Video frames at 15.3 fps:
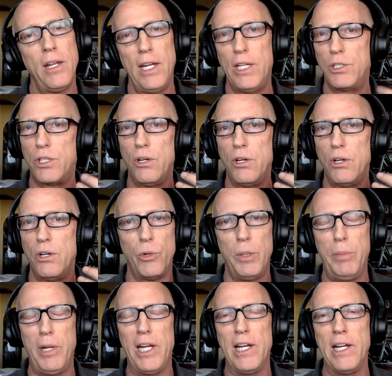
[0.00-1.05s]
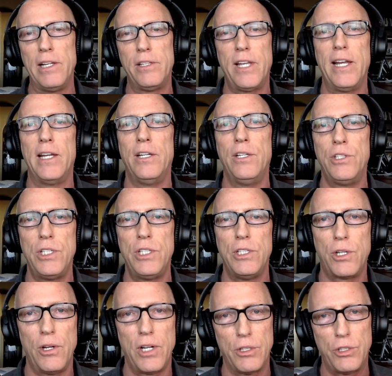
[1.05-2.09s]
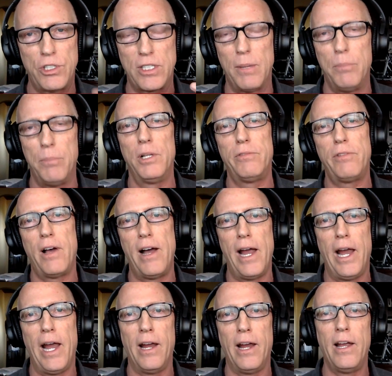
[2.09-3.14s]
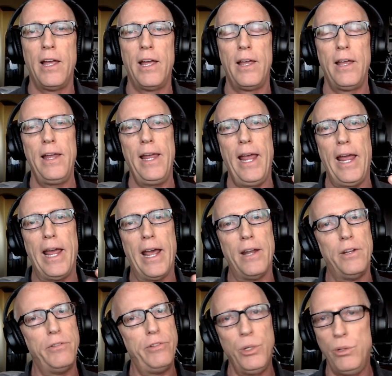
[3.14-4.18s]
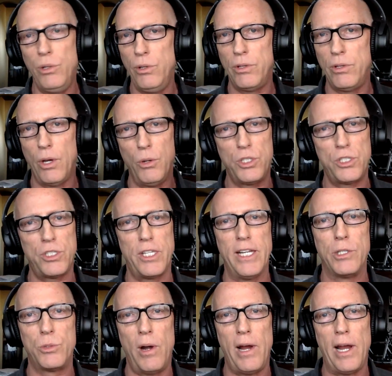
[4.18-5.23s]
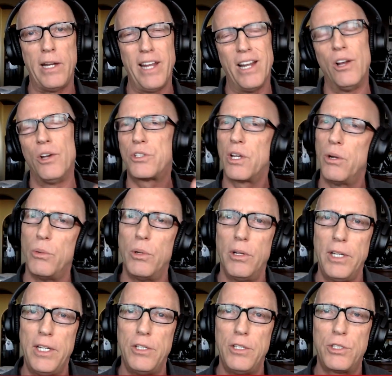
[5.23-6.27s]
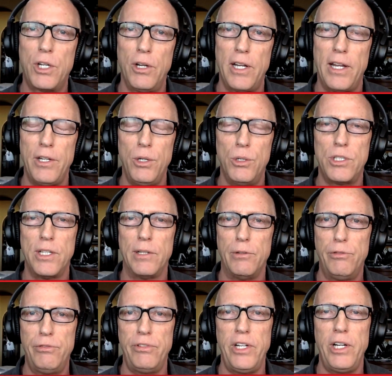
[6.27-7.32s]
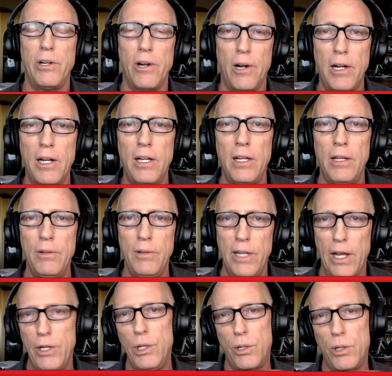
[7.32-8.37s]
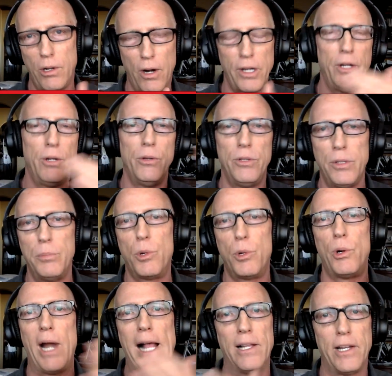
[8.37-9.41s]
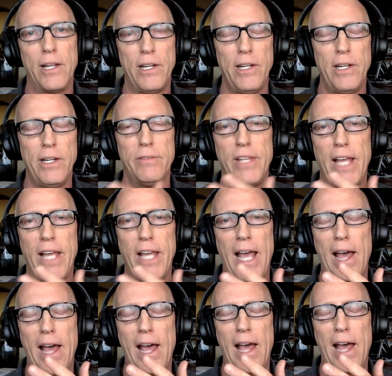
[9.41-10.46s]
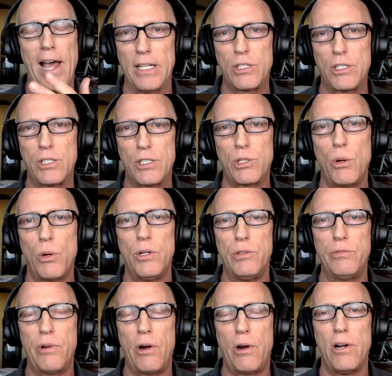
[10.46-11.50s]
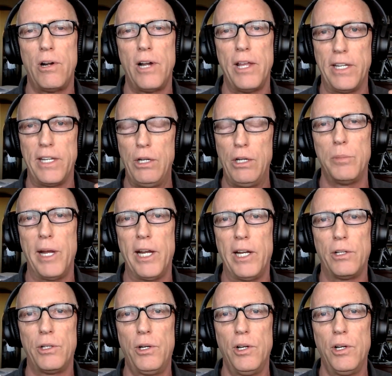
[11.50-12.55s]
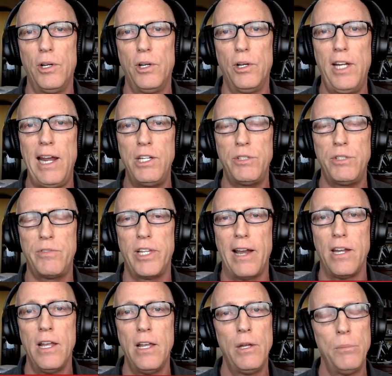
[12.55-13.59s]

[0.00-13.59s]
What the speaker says: He's good at repeating things. He's good at simplifying. And if you do those things right, and also he's good at using fear. Now, you could argue the morality of that, and maybe that's going too far, and I think you could make a good case for that.